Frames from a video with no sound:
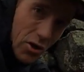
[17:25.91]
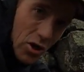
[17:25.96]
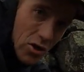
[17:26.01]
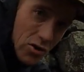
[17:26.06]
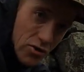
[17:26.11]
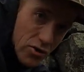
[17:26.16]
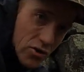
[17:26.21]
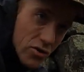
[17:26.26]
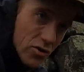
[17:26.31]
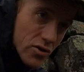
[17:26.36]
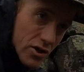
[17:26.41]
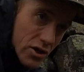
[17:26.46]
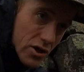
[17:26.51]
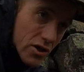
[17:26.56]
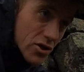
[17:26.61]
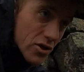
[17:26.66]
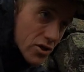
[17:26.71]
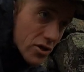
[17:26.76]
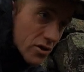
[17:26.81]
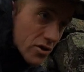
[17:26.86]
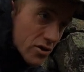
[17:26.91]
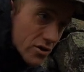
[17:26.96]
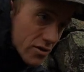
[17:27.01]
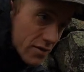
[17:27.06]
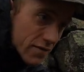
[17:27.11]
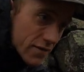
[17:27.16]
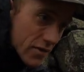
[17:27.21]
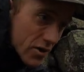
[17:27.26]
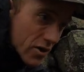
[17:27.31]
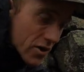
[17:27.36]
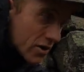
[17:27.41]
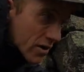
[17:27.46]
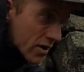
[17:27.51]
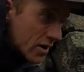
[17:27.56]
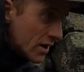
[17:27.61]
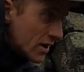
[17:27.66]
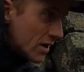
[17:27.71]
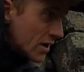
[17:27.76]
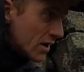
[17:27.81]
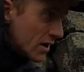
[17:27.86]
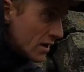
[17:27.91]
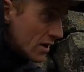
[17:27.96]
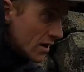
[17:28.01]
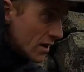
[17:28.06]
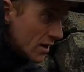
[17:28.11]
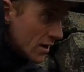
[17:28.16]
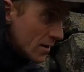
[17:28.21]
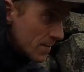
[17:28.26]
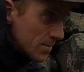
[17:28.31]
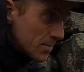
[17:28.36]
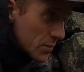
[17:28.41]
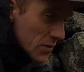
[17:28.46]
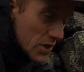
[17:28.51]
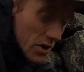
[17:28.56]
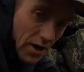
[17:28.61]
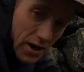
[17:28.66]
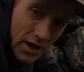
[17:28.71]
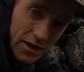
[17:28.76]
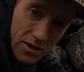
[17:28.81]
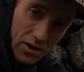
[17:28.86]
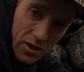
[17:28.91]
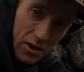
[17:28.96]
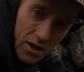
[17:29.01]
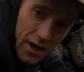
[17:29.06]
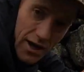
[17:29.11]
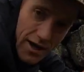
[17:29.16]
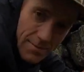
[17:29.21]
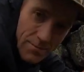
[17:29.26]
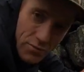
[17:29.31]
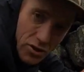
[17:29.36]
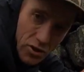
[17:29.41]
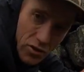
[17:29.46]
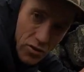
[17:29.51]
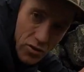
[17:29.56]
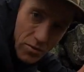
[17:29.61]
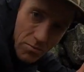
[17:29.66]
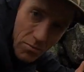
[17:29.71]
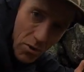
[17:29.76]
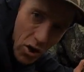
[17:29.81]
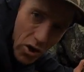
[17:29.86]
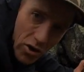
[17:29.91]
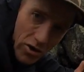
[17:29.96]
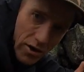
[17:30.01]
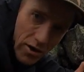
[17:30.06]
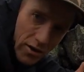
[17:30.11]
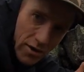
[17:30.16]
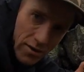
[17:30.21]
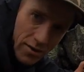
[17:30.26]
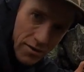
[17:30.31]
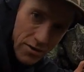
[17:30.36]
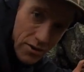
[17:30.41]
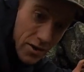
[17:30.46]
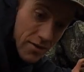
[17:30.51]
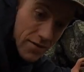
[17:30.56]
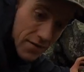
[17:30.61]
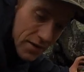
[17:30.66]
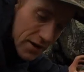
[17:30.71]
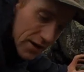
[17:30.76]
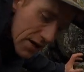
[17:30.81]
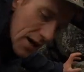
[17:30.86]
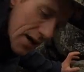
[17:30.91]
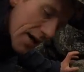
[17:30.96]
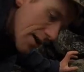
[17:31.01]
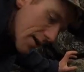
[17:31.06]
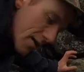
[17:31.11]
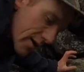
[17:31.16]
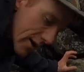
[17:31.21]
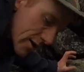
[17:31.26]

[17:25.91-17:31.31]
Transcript: but also they used to use it for in their limestone mortar and stuff like that,